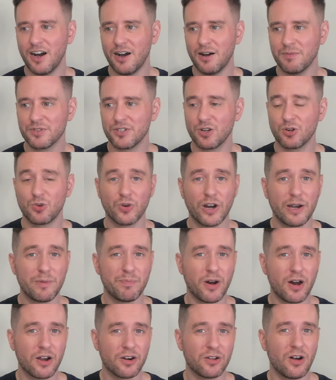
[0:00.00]
So great
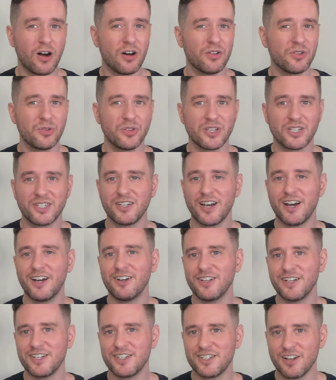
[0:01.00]
bottle, although the
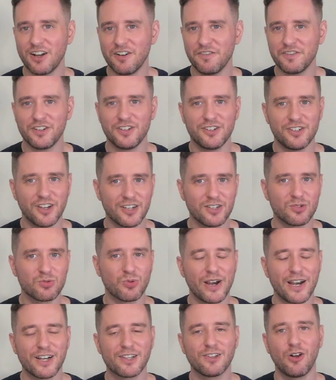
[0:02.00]
style itself does
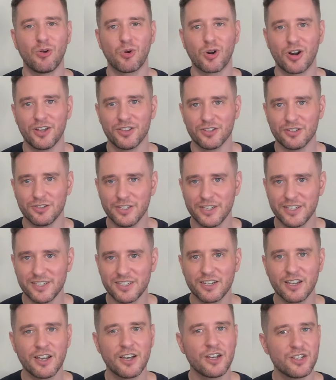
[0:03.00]
rank lower on the
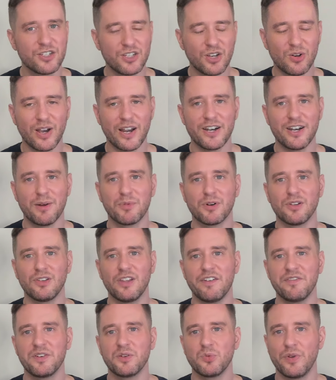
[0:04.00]
list. So at number
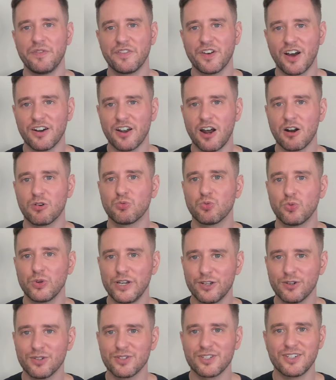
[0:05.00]
11, we've got our
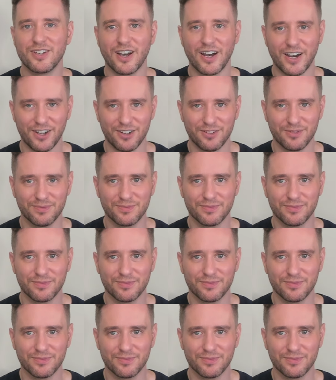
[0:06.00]
Regal style.